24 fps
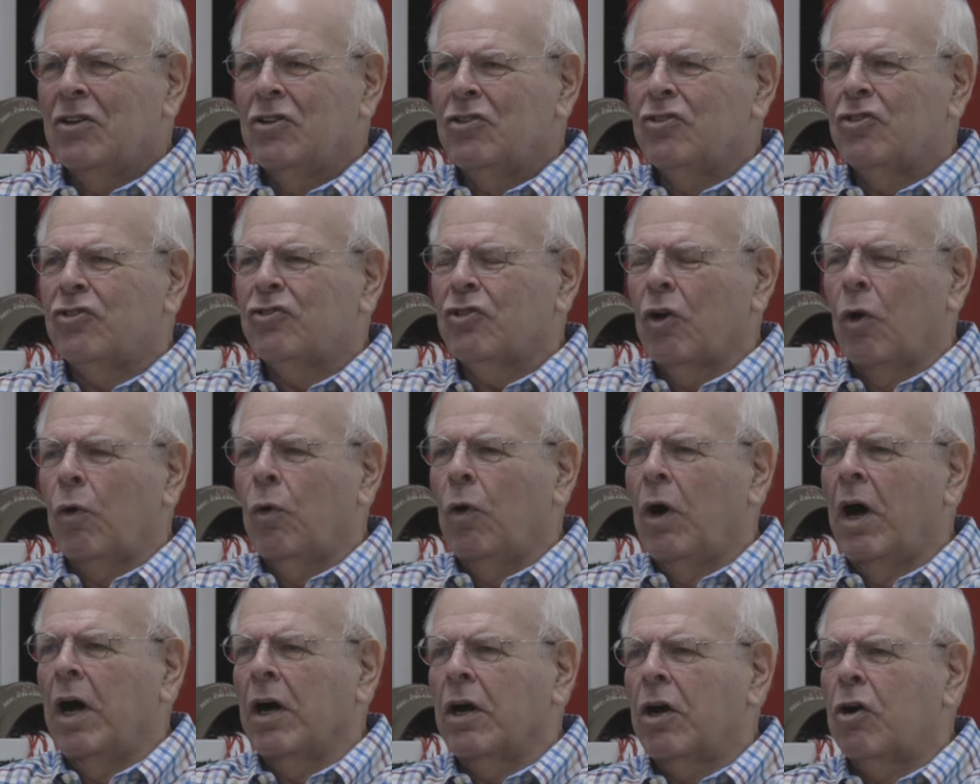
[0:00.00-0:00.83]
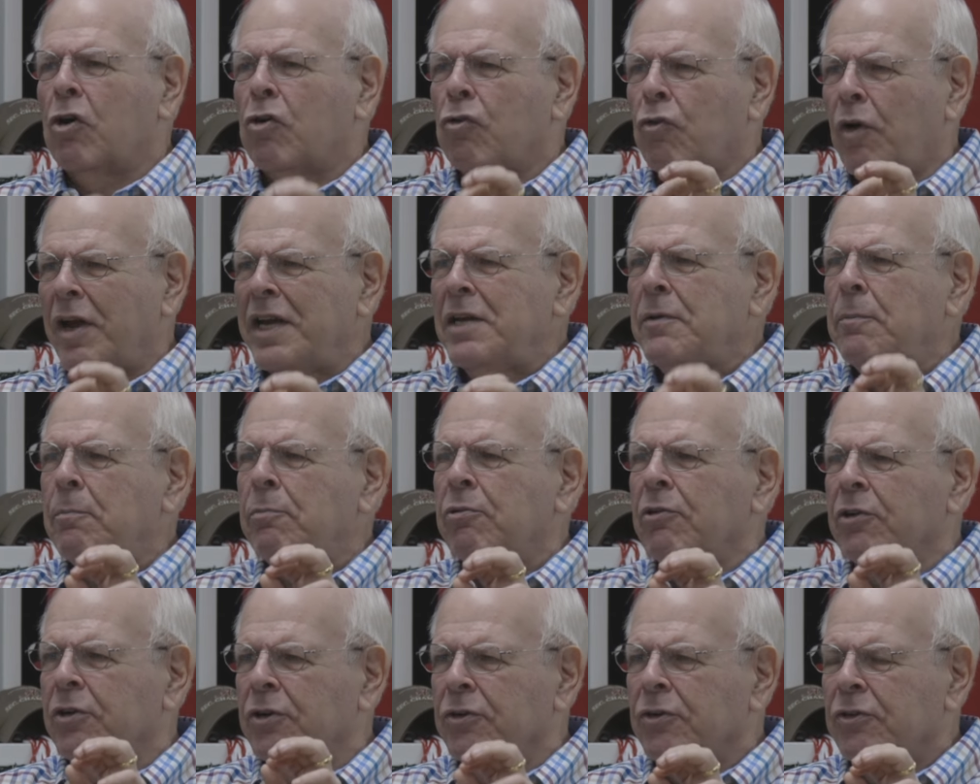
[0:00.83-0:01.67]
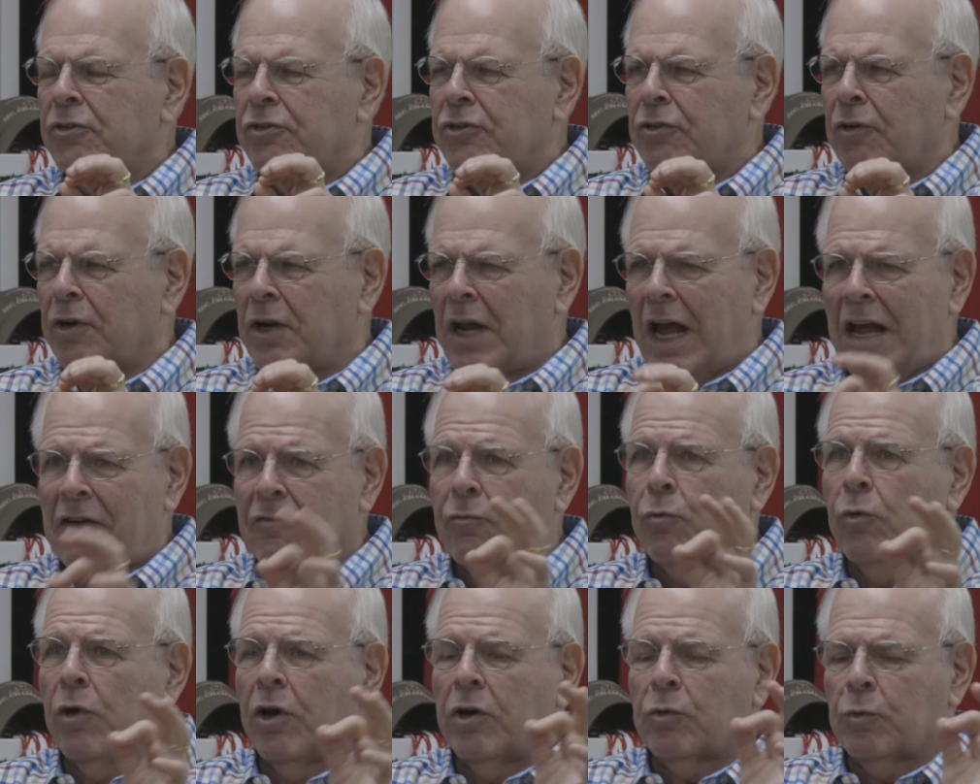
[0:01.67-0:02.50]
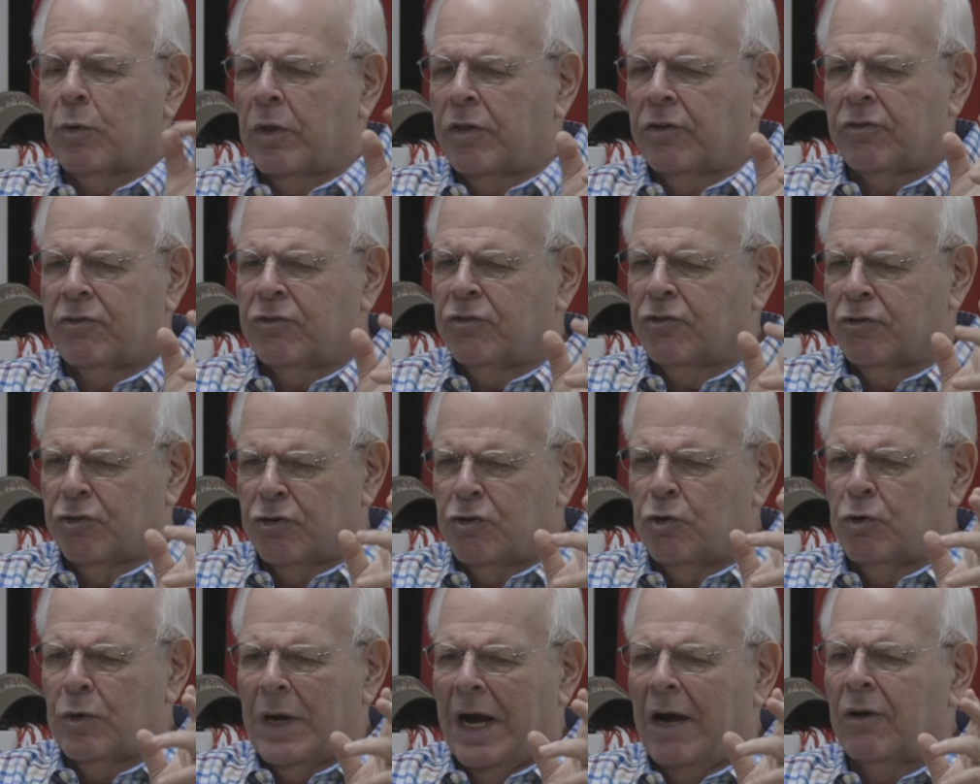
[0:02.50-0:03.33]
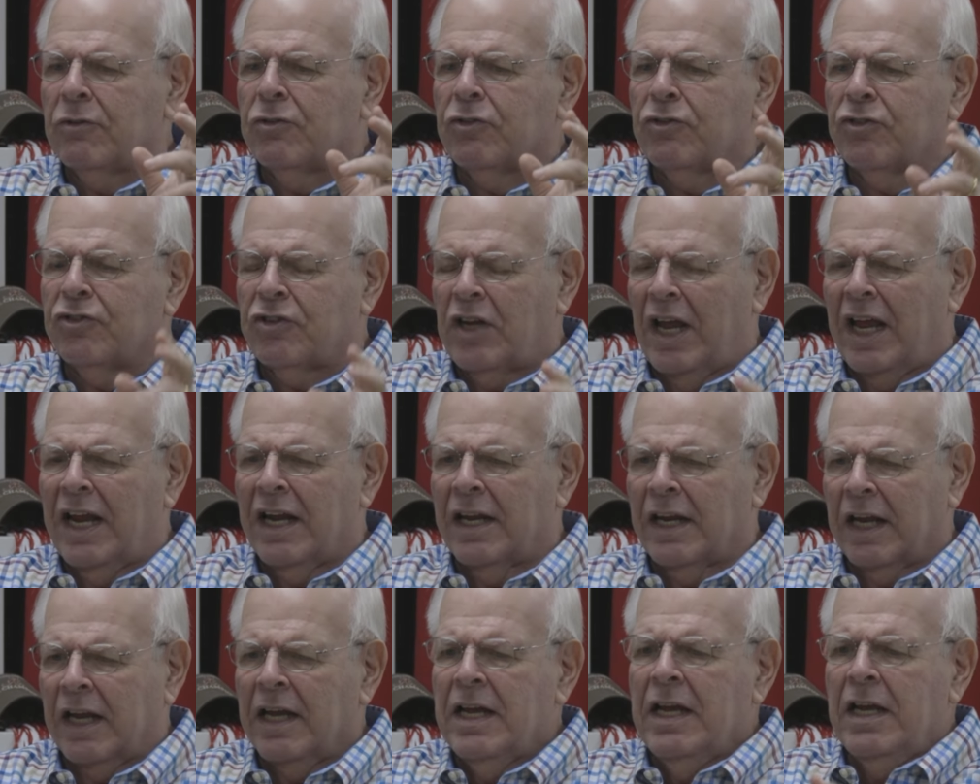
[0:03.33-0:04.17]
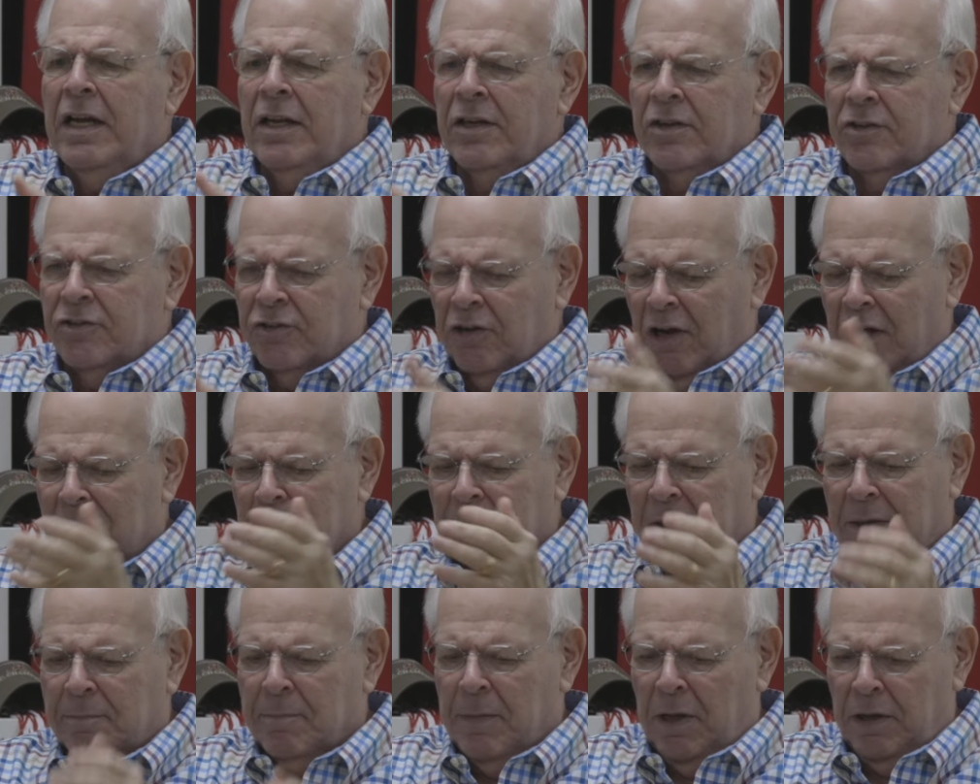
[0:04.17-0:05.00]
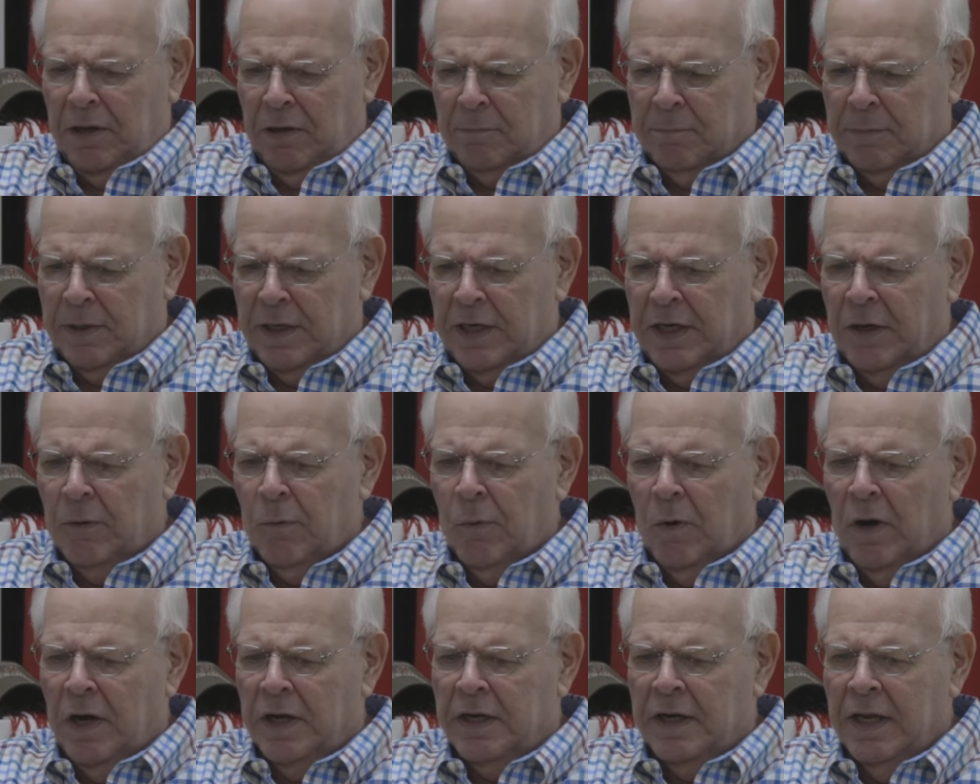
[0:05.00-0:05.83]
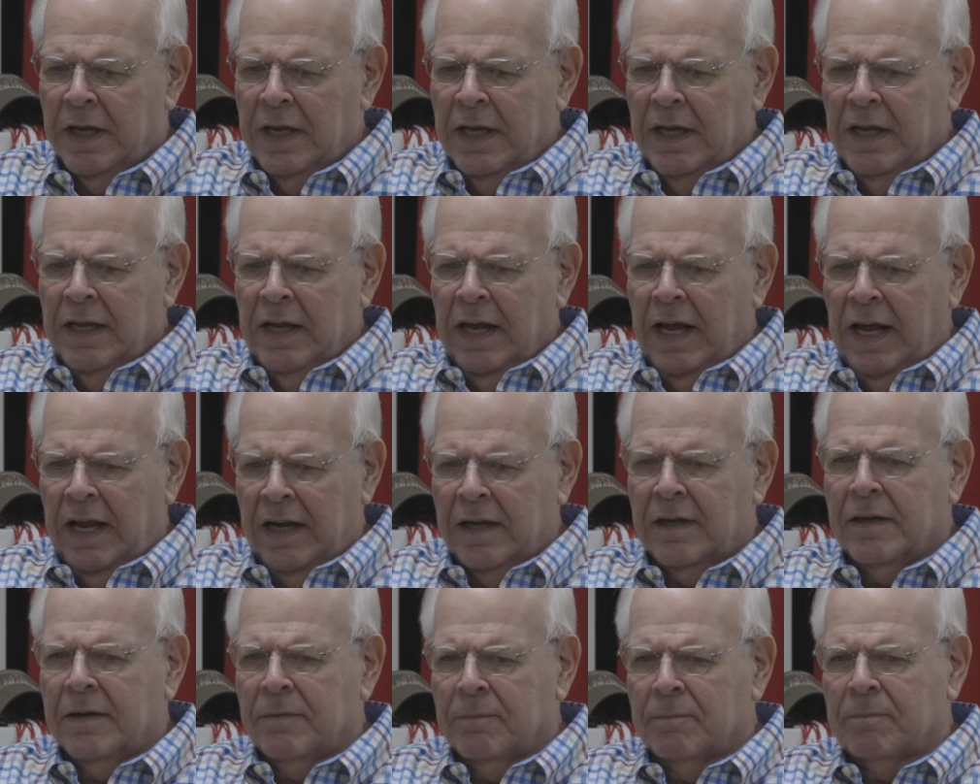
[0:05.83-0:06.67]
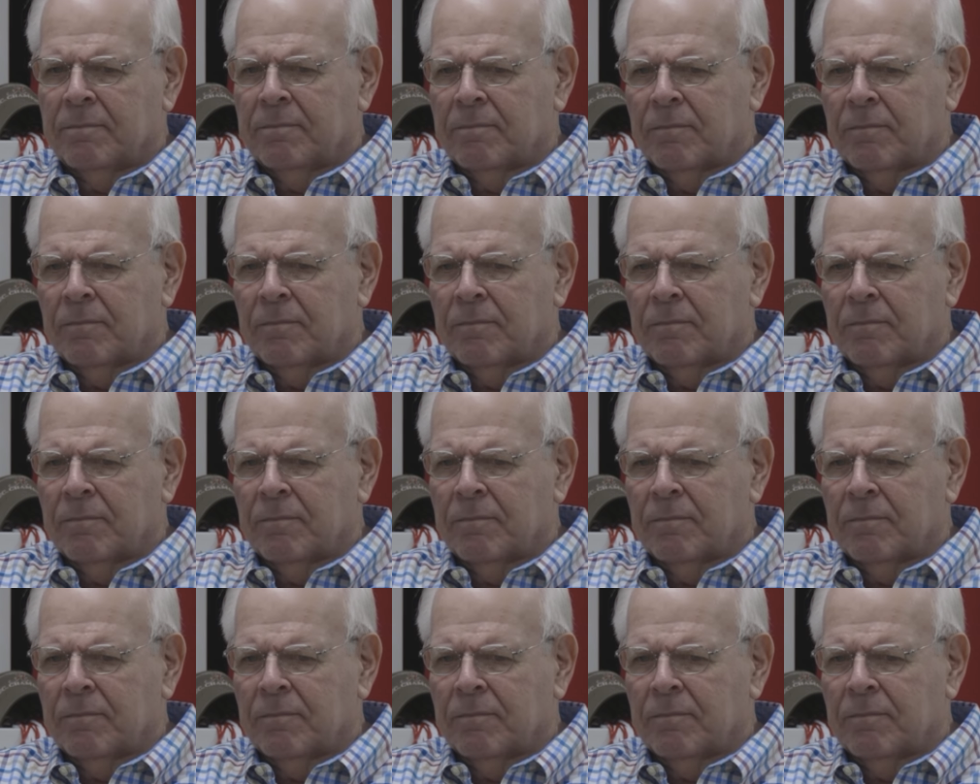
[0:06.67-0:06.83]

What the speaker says: So a great producer, and I've worked with two outstanding, John McMullen being one, and